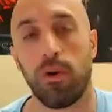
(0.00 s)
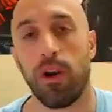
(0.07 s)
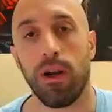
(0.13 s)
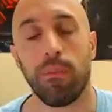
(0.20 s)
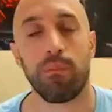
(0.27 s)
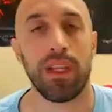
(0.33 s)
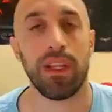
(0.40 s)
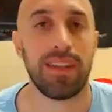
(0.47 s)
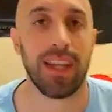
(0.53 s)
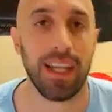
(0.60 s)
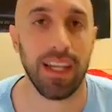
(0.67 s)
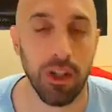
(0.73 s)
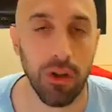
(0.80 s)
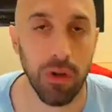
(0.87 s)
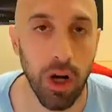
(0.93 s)
part in
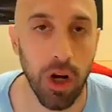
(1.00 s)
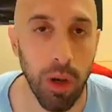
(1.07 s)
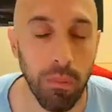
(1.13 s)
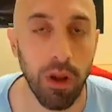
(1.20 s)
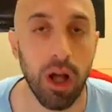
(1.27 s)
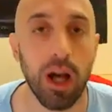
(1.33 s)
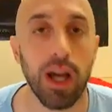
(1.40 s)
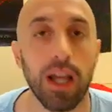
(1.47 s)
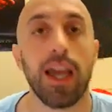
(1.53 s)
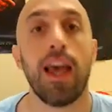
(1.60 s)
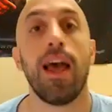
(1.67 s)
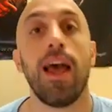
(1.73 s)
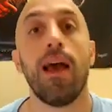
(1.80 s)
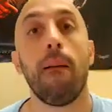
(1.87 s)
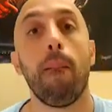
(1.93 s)
second degree heart block,
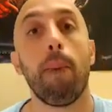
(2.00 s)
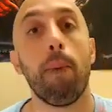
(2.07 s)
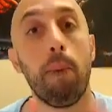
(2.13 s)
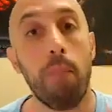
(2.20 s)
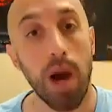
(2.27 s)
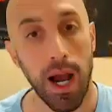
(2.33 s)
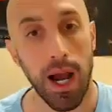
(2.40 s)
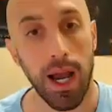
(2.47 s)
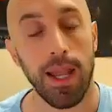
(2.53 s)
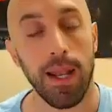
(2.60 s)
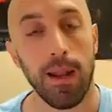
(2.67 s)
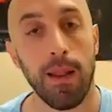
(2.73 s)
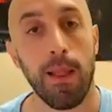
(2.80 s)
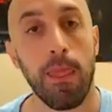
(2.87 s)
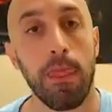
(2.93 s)
but
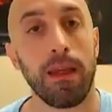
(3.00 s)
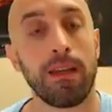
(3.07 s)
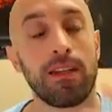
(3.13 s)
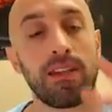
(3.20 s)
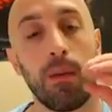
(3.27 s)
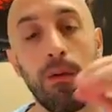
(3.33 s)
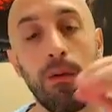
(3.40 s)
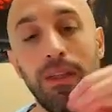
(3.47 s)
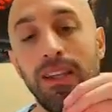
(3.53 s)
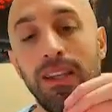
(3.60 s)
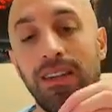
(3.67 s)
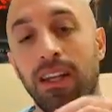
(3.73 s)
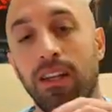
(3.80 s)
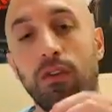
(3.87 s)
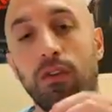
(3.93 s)
some of
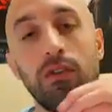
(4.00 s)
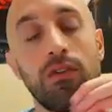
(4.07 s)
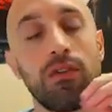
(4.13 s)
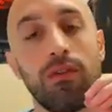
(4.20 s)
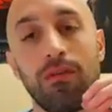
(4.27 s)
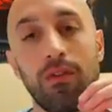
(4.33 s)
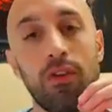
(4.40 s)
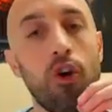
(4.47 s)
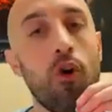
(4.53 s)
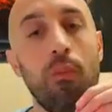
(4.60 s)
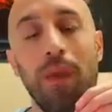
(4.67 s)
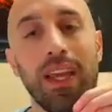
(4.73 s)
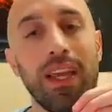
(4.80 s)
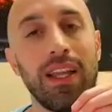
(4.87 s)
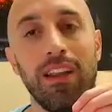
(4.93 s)
these signals don't
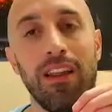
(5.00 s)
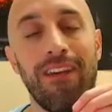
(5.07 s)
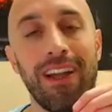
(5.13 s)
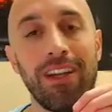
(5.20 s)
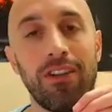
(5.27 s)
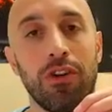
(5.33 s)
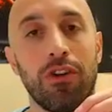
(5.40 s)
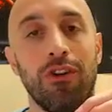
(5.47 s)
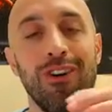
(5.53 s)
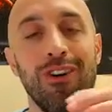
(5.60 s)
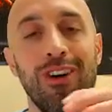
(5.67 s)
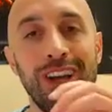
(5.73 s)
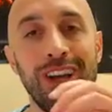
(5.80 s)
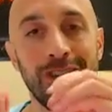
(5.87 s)
make it to the ventricle.